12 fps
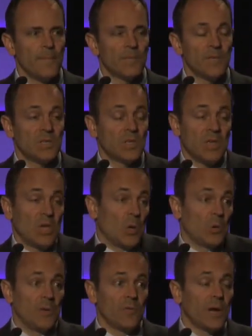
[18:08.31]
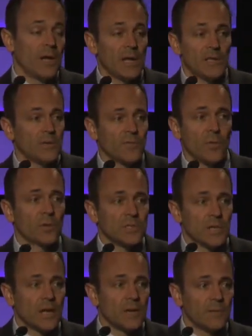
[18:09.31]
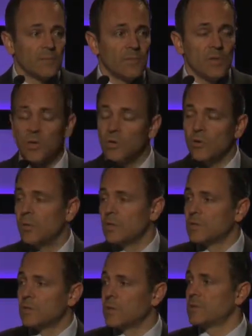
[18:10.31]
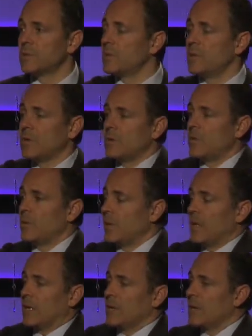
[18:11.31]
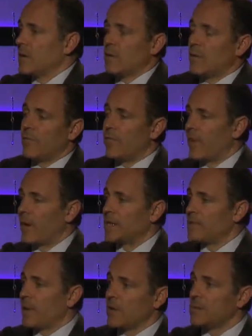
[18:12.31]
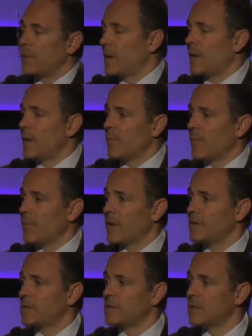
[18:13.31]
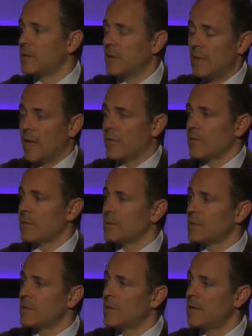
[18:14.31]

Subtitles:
Is it the only right answer? Of course not. You could do it in Switzerland, you could do it in Italy, you could do it in France, Belgium, any number of places, the Netherlands.